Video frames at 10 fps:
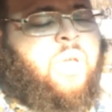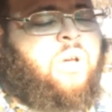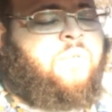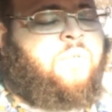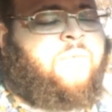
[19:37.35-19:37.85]

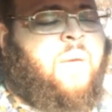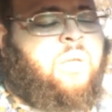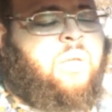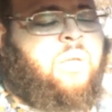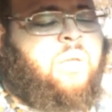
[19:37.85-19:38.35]
Behold,
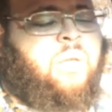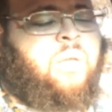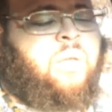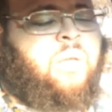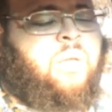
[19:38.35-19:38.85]
famine and
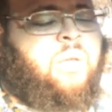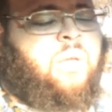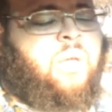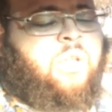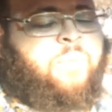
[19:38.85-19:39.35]
plague,
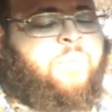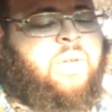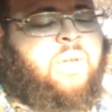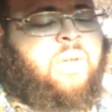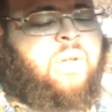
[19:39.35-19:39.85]

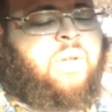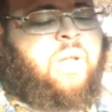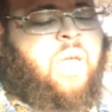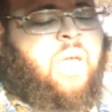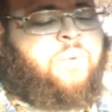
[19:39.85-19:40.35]
tribulation
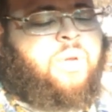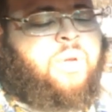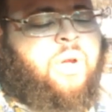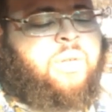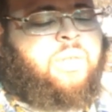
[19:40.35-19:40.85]
and anguish
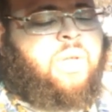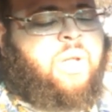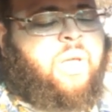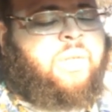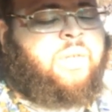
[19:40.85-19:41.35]
are sent as